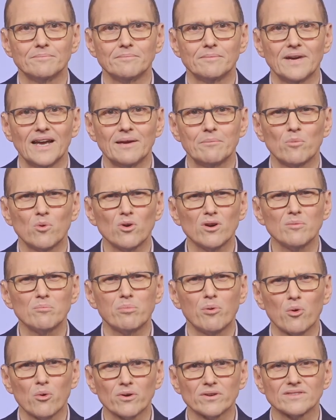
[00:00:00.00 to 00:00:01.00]
And more
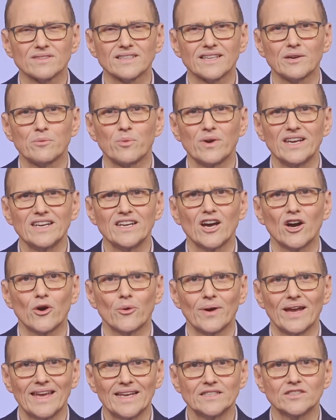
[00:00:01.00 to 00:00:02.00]
importantly, we
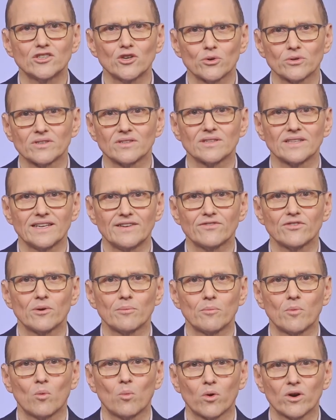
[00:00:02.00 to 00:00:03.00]
know internally
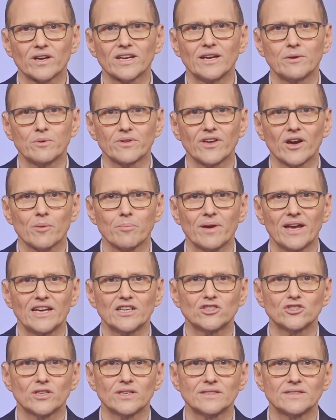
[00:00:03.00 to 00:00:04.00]
from working with our
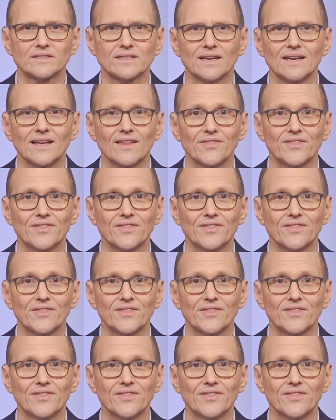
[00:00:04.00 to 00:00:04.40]
patients